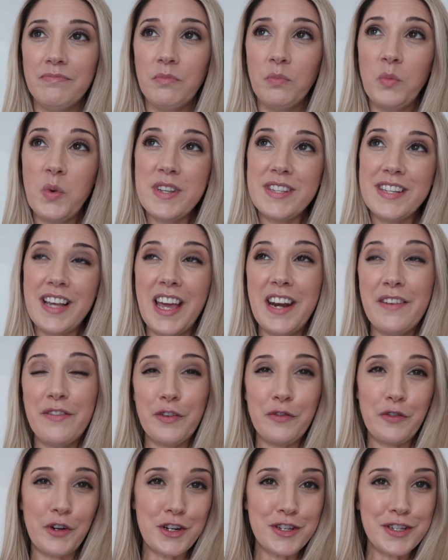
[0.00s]
was kind of
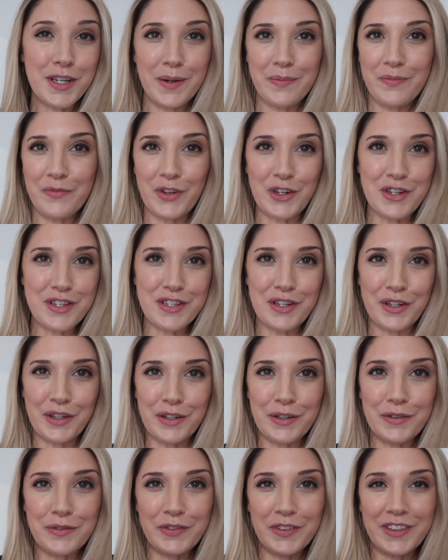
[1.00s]
a first come first
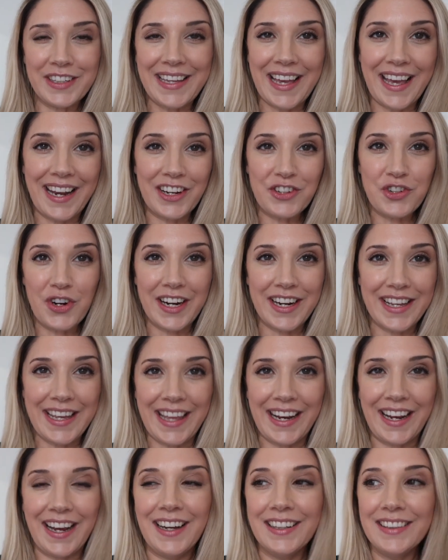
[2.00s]
serve get it try to
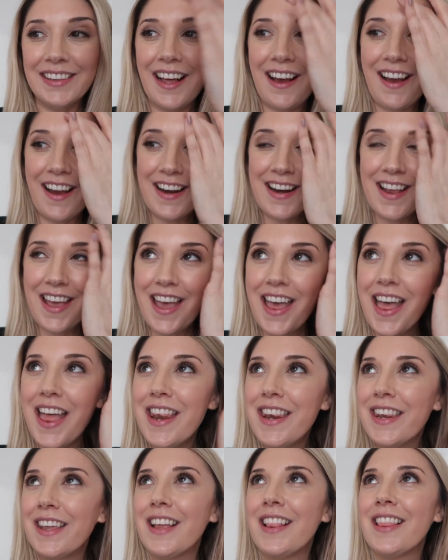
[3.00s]
get it online
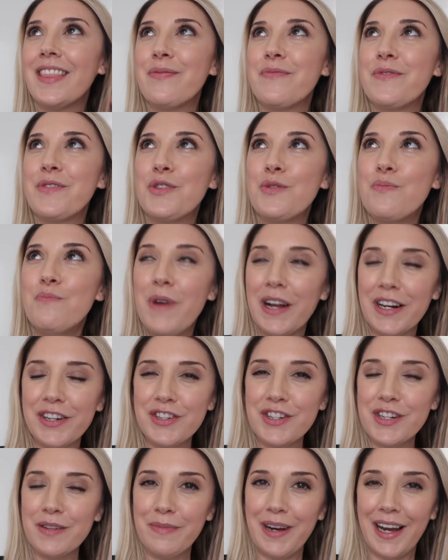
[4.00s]
and
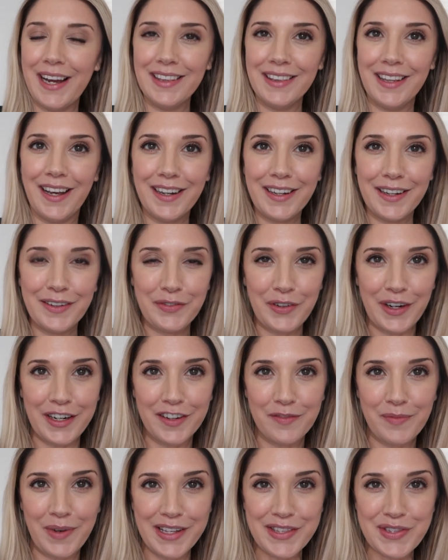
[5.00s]
much to my luck a
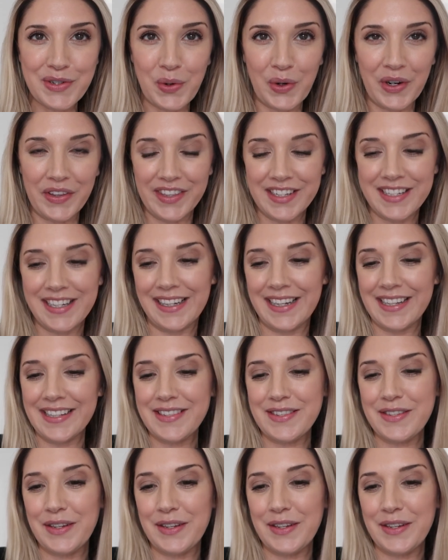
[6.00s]
friend of mine scored the ticket.